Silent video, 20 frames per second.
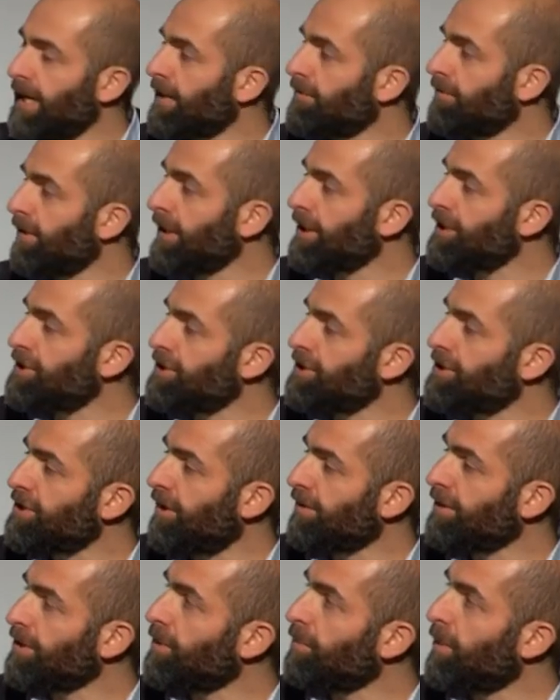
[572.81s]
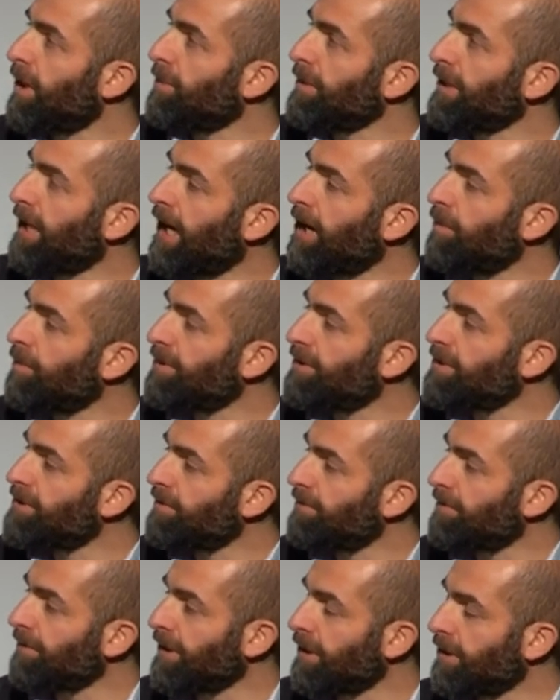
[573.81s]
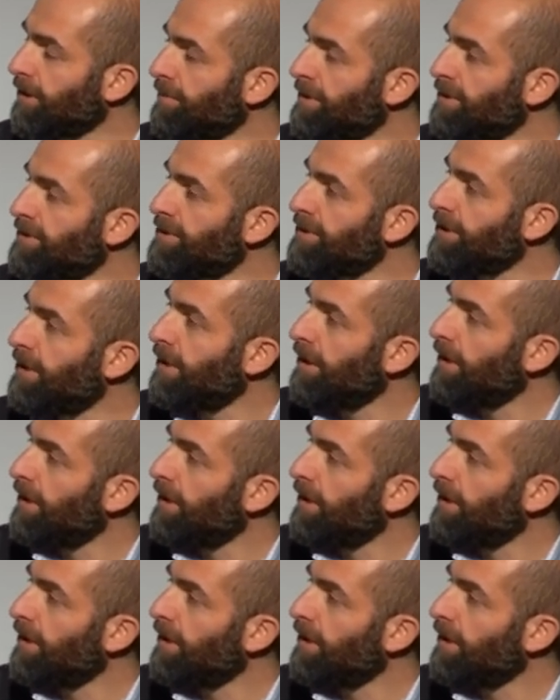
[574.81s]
and really it's just showing you where we are with the different elements.